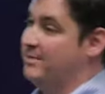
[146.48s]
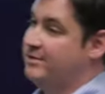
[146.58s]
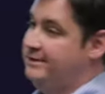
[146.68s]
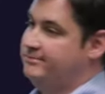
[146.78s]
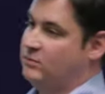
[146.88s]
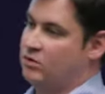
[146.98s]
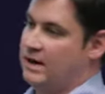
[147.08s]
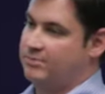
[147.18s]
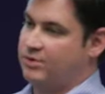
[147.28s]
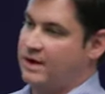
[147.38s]
memory or
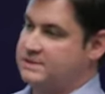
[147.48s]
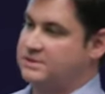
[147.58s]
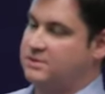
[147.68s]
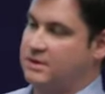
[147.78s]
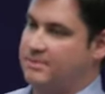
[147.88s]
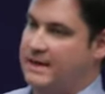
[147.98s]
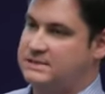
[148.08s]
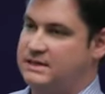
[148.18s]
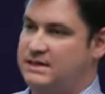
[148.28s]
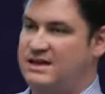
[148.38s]
add processor
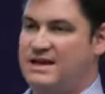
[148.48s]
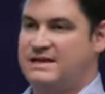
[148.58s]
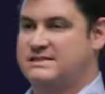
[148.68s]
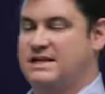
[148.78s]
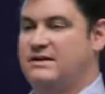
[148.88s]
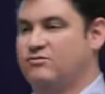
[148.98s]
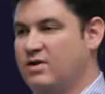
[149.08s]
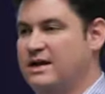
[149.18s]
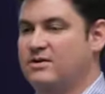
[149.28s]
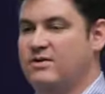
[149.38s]
capacity, instead of
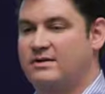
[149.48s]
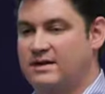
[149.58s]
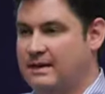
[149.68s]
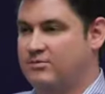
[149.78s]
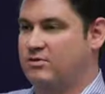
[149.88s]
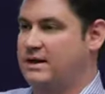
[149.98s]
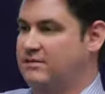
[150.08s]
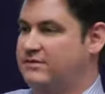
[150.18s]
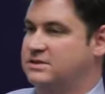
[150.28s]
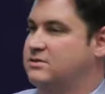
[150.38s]
running around and
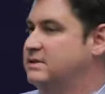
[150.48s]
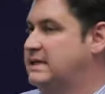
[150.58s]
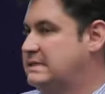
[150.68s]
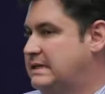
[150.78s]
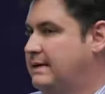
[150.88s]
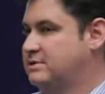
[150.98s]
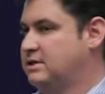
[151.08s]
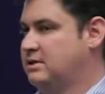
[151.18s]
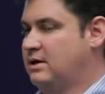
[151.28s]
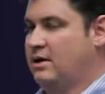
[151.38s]
upgrading physical desktops,
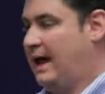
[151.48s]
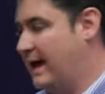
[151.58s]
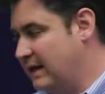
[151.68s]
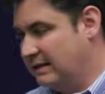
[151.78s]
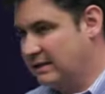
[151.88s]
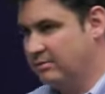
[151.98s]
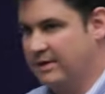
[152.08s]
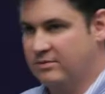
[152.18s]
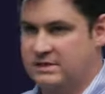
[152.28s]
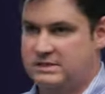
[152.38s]
adding little
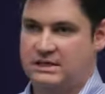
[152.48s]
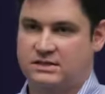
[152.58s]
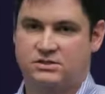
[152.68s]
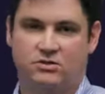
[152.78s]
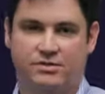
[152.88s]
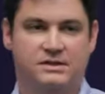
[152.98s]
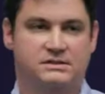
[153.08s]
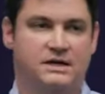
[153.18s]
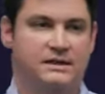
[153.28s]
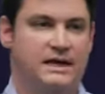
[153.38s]
memory sticks or
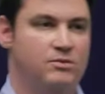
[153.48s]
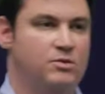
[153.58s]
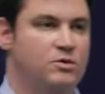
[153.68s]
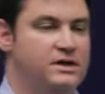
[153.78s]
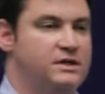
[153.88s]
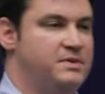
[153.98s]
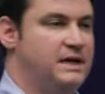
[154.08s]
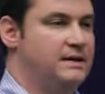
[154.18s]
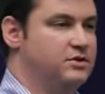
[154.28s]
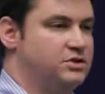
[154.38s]
things like that, we wanted to
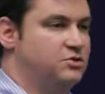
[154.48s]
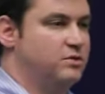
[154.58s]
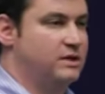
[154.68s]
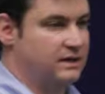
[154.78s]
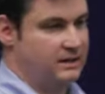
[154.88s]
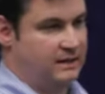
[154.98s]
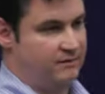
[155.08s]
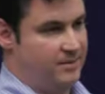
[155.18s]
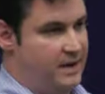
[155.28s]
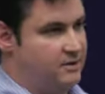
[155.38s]
be able to, with a click
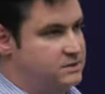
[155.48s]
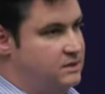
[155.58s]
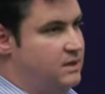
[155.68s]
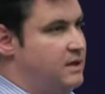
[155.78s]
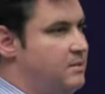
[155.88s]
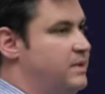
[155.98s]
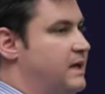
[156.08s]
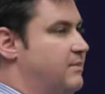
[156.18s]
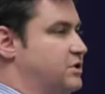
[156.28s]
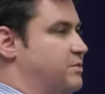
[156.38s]
of a mouse,
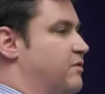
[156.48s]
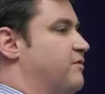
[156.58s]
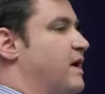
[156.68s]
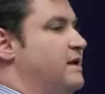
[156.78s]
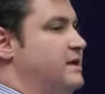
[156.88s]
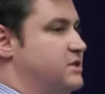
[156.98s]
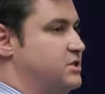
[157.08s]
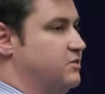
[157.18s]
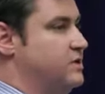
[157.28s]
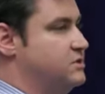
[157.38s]
be able to provide
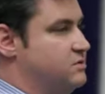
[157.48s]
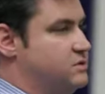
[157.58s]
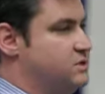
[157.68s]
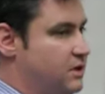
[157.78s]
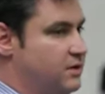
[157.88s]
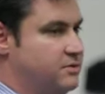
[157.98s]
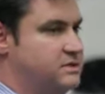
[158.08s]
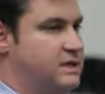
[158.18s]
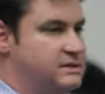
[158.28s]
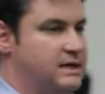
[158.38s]
additional resources to all
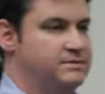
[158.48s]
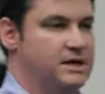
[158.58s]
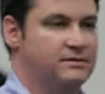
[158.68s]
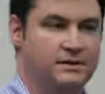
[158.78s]
those desktops out